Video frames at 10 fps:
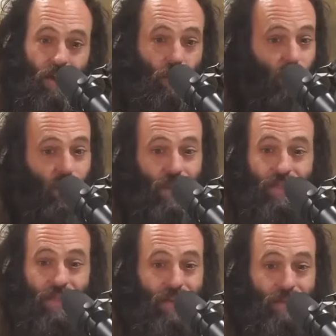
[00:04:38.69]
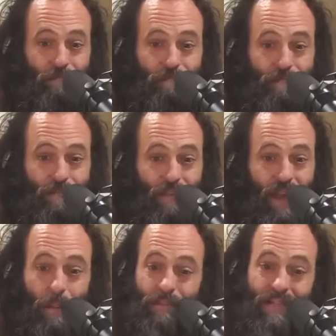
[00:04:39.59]
with
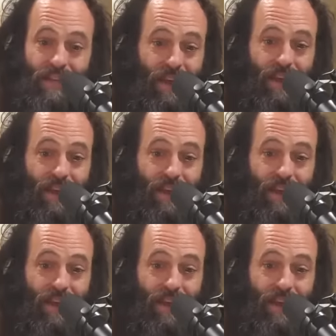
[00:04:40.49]
ups and